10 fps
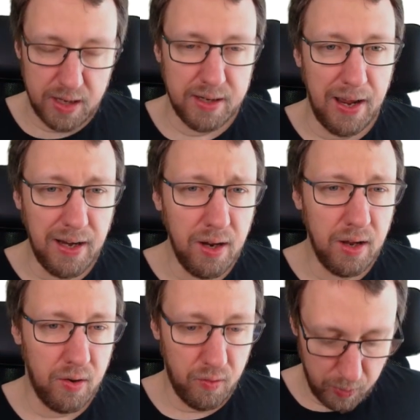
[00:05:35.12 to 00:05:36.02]

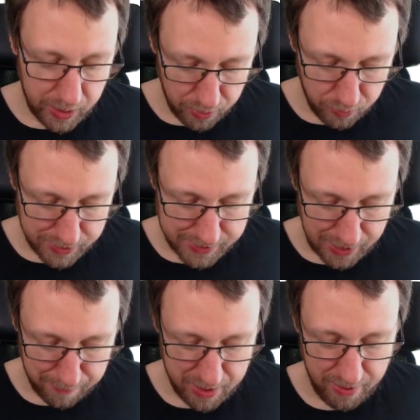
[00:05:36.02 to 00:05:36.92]
Then we can do the
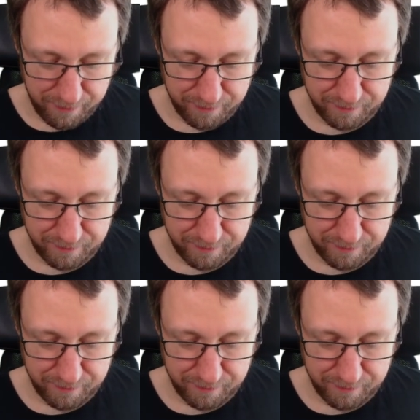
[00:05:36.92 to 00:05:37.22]
same here.